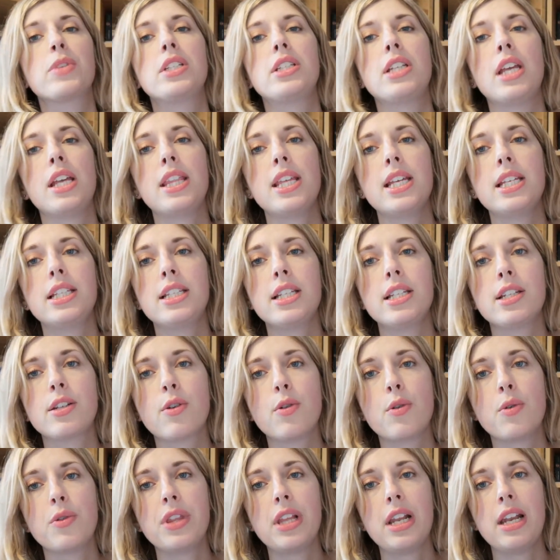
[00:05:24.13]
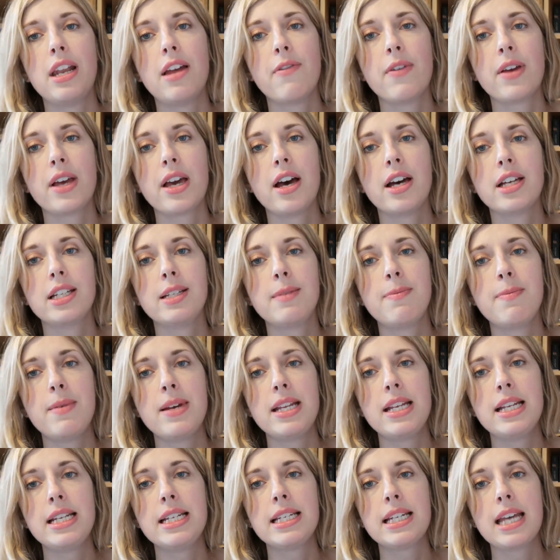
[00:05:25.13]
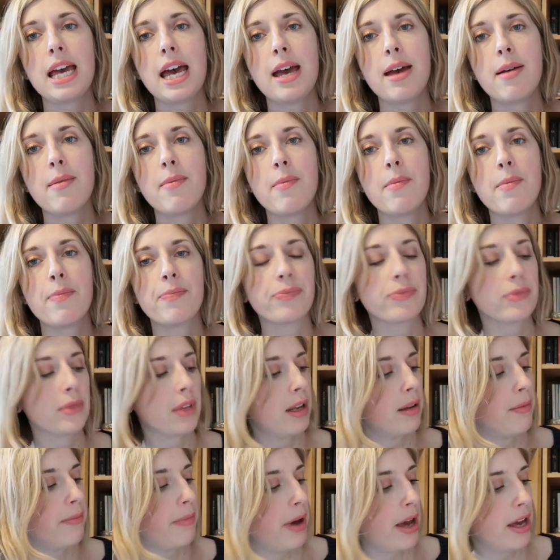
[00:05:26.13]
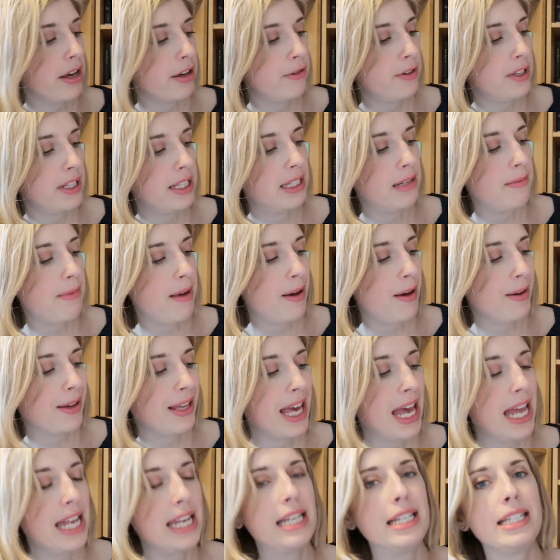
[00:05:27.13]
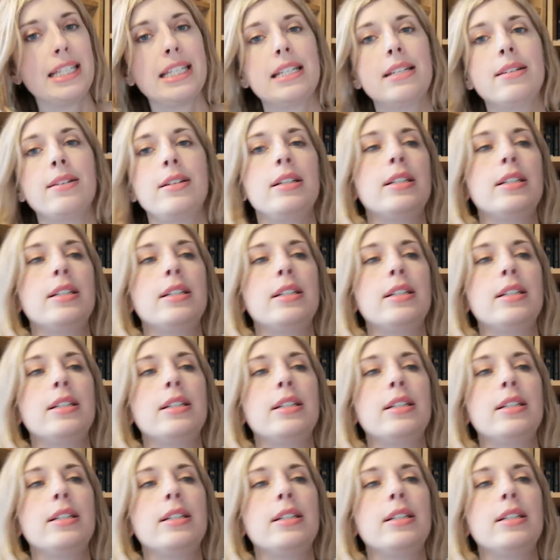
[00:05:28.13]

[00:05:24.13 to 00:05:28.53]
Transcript: So this is called The Loving Husband um, by Christabel Kent.